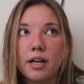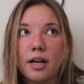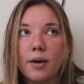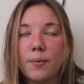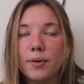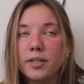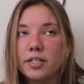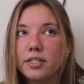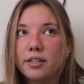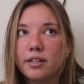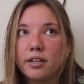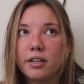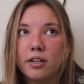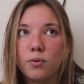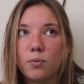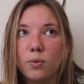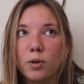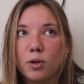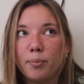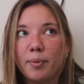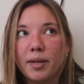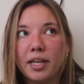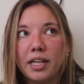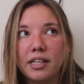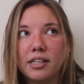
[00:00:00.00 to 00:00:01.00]
I went to the
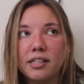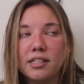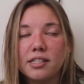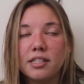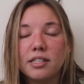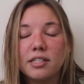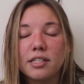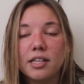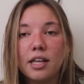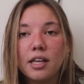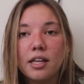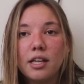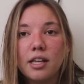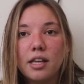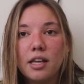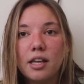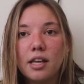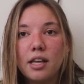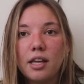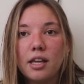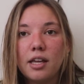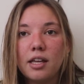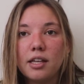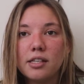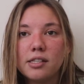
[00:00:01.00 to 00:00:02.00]
Goodwill bins
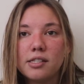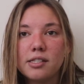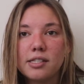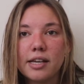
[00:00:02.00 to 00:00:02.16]
in